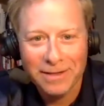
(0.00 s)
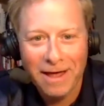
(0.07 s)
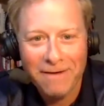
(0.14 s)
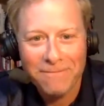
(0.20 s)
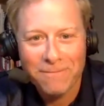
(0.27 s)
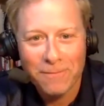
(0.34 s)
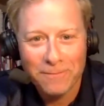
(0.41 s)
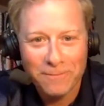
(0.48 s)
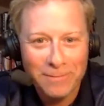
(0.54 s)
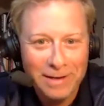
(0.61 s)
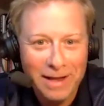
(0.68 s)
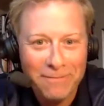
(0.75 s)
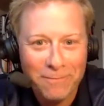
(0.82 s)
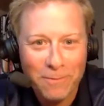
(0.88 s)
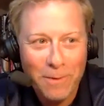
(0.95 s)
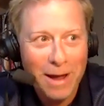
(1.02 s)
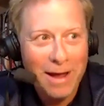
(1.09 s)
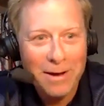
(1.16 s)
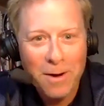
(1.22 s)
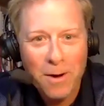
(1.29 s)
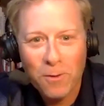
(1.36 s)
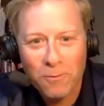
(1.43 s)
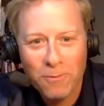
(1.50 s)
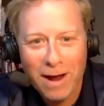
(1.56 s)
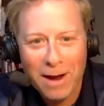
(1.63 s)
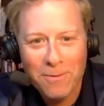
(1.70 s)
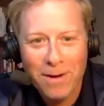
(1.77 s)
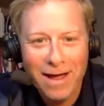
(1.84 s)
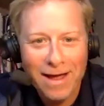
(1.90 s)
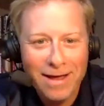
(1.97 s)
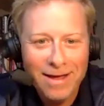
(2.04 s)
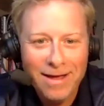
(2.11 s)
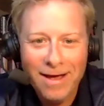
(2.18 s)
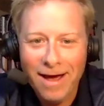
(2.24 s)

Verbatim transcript: left way, right way.